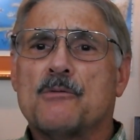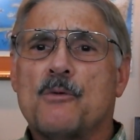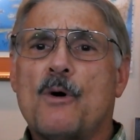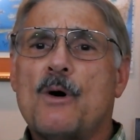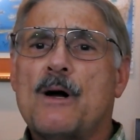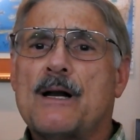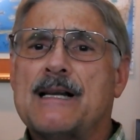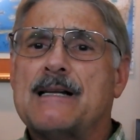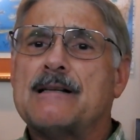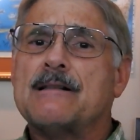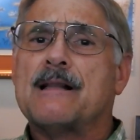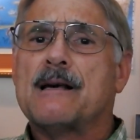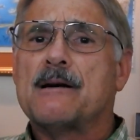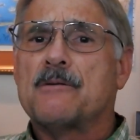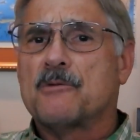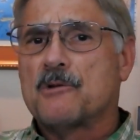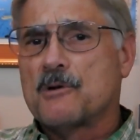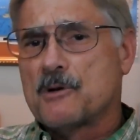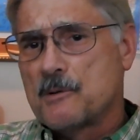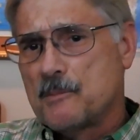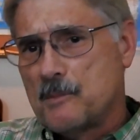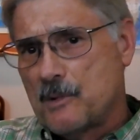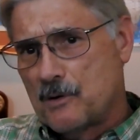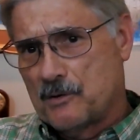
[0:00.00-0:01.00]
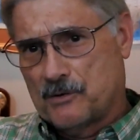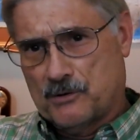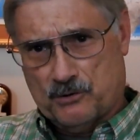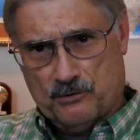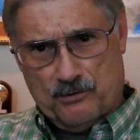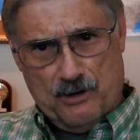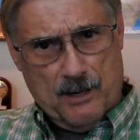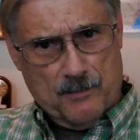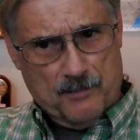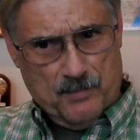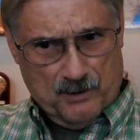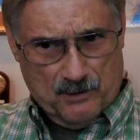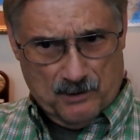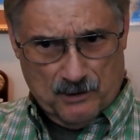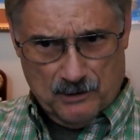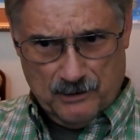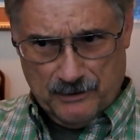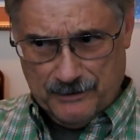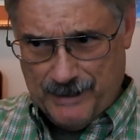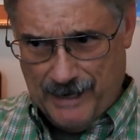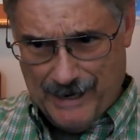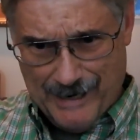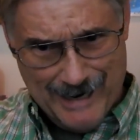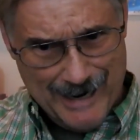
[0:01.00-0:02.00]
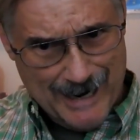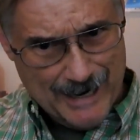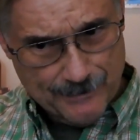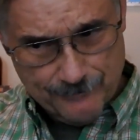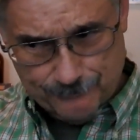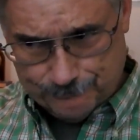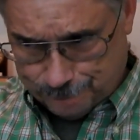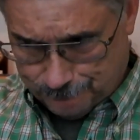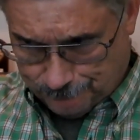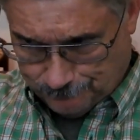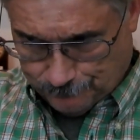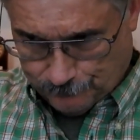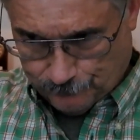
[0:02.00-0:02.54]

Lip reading: wanting that were the most tropical, and I had